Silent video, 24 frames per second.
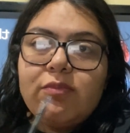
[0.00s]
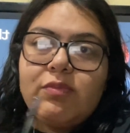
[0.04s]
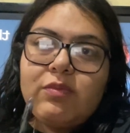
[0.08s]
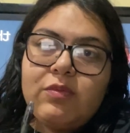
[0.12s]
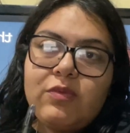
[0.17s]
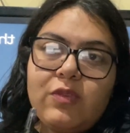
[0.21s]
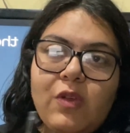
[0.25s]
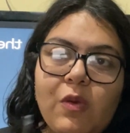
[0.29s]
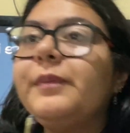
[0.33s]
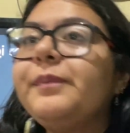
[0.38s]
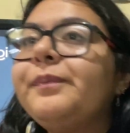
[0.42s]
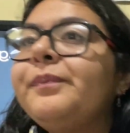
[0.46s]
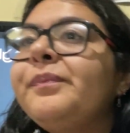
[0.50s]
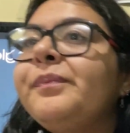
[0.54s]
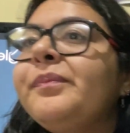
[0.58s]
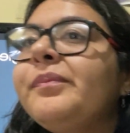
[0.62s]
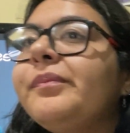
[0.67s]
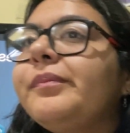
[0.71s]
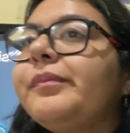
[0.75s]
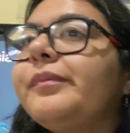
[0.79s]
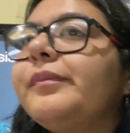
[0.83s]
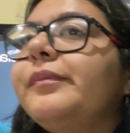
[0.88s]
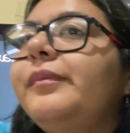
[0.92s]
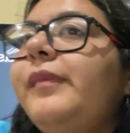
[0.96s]
So,
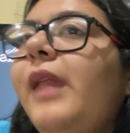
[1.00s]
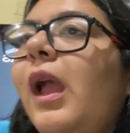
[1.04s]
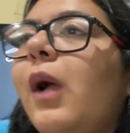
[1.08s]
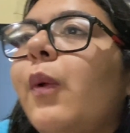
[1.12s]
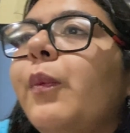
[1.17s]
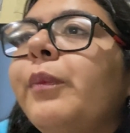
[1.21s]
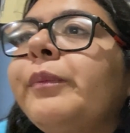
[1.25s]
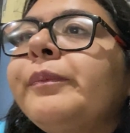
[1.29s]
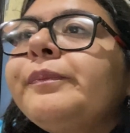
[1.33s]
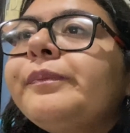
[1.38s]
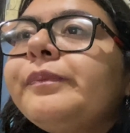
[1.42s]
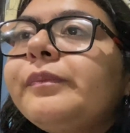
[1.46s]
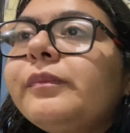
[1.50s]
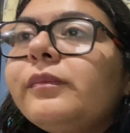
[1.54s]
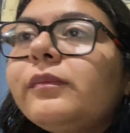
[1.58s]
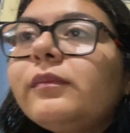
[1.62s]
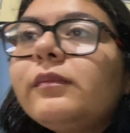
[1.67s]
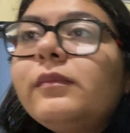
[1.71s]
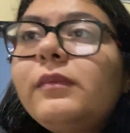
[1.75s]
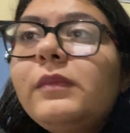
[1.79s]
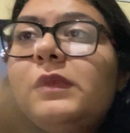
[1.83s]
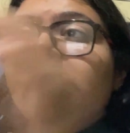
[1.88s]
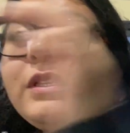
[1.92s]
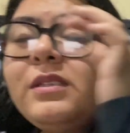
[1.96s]
now,
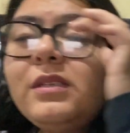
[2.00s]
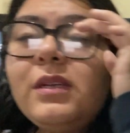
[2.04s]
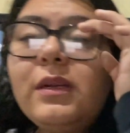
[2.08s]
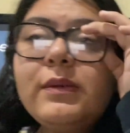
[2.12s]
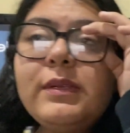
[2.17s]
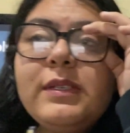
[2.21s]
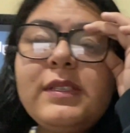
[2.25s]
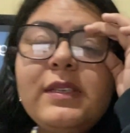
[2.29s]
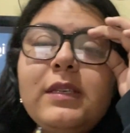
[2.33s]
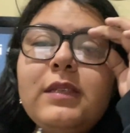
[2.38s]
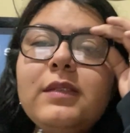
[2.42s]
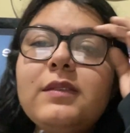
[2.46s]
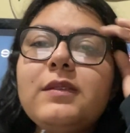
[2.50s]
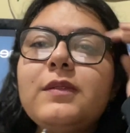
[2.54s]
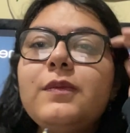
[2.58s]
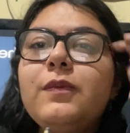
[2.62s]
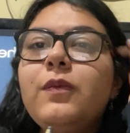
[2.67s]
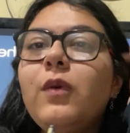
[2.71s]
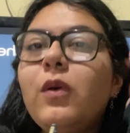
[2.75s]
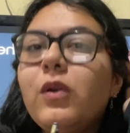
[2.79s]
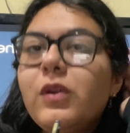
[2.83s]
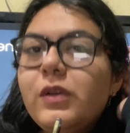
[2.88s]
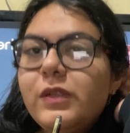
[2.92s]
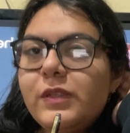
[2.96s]
the series is
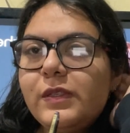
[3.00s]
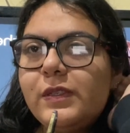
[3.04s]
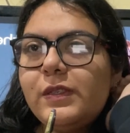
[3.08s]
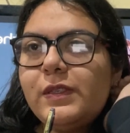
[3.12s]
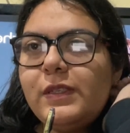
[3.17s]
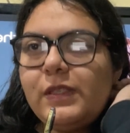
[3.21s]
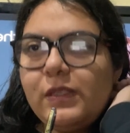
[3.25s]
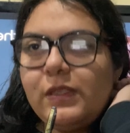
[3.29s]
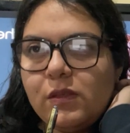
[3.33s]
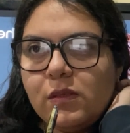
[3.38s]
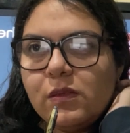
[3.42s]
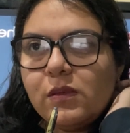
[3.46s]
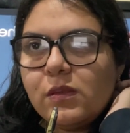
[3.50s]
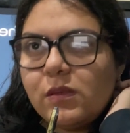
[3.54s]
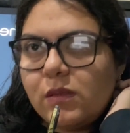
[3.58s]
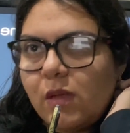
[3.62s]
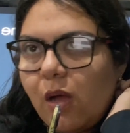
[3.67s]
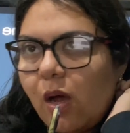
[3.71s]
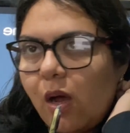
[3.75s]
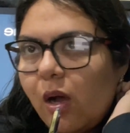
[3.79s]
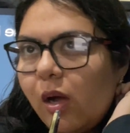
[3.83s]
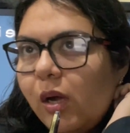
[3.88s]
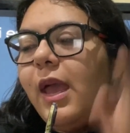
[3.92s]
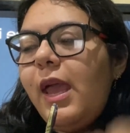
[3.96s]
4 seasons
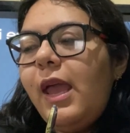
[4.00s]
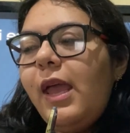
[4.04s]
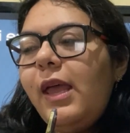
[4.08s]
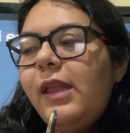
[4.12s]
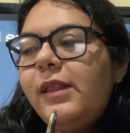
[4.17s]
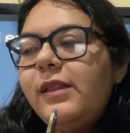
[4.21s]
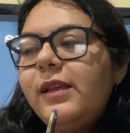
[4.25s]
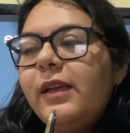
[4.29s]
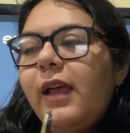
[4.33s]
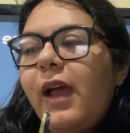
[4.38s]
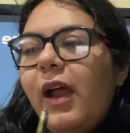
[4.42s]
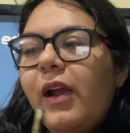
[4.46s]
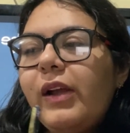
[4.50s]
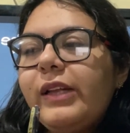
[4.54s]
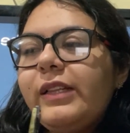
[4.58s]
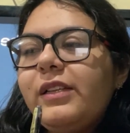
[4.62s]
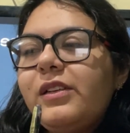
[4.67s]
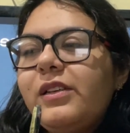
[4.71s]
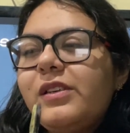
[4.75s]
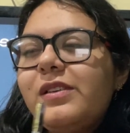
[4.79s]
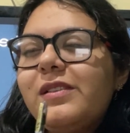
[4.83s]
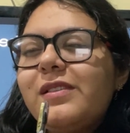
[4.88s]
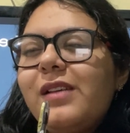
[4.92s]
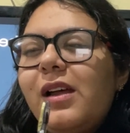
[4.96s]
long and the
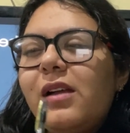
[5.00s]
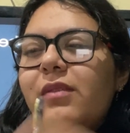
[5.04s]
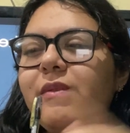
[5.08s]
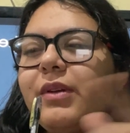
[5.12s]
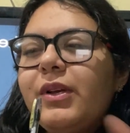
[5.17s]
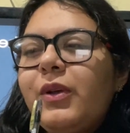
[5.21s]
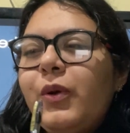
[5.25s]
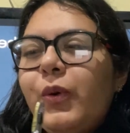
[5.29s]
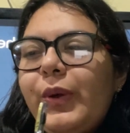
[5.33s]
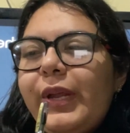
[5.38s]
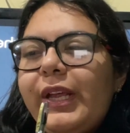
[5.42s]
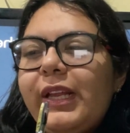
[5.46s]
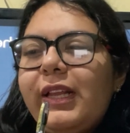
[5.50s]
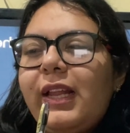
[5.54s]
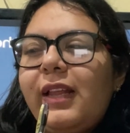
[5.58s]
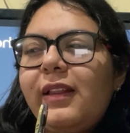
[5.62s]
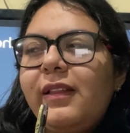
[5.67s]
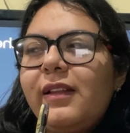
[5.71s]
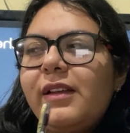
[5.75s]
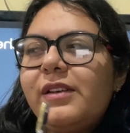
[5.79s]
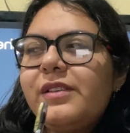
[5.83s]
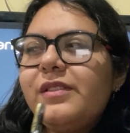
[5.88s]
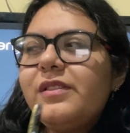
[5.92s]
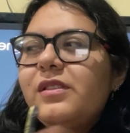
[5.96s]
characters are recurring.
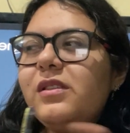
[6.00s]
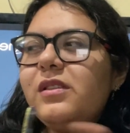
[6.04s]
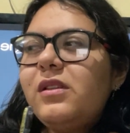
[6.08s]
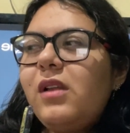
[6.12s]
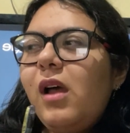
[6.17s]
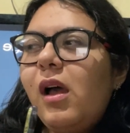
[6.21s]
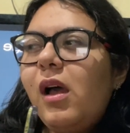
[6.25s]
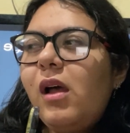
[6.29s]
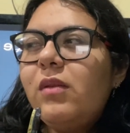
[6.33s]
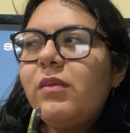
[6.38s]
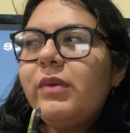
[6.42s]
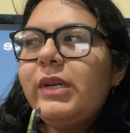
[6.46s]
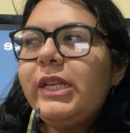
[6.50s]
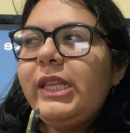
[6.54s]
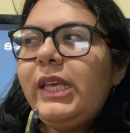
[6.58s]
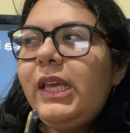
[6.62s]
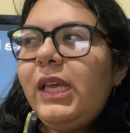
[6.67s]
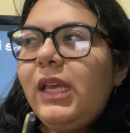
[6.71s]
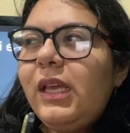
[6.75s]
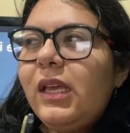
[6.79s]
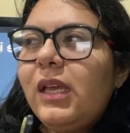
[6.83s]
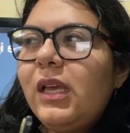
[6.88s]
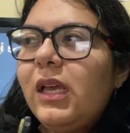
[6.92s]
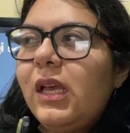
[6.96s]
Like, there's not
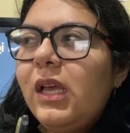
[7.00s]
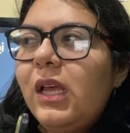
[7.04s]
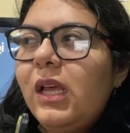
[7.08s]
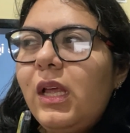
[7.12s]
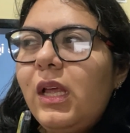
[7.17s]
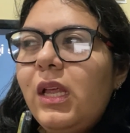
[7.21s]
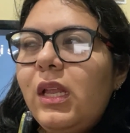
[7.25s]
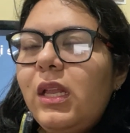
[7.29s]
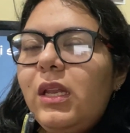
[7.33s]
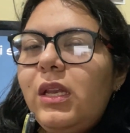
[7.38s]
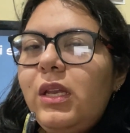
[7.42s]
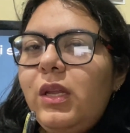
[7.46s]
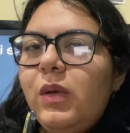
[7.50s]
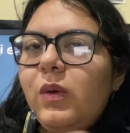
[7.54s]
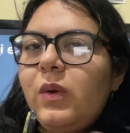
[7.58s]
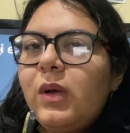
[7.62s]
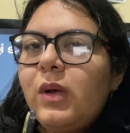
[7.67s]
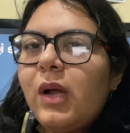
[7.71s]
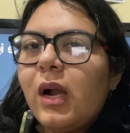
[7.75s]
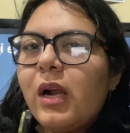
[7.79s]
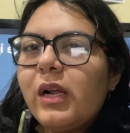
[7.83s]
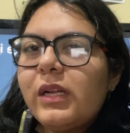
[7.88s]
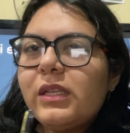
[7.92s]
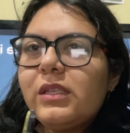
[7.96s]
really new
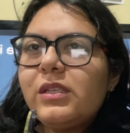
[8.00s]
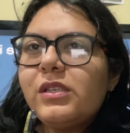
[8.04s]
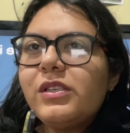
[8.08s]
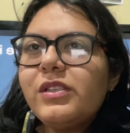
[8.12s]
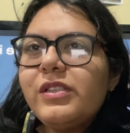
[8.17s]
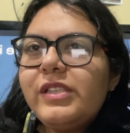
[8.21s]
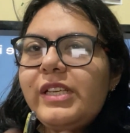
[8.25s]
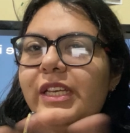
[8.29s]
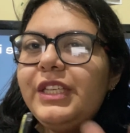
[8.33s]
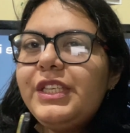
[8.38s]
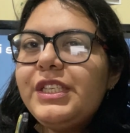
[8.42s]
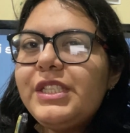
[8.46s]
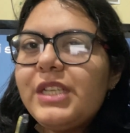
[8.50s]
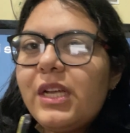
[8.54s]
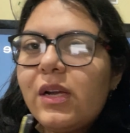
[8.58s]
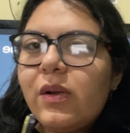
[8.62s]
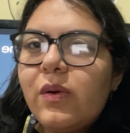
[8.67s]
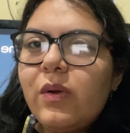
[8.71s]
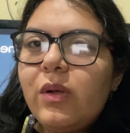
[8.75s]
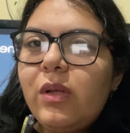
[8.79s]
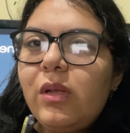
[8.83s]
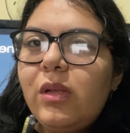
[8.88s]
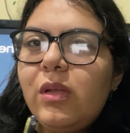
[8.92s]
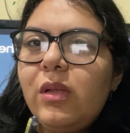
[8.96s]
characters in
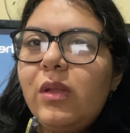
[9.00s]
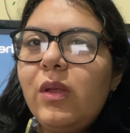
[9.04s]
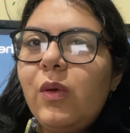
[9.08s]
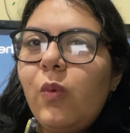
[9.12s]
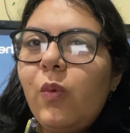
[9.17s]
general.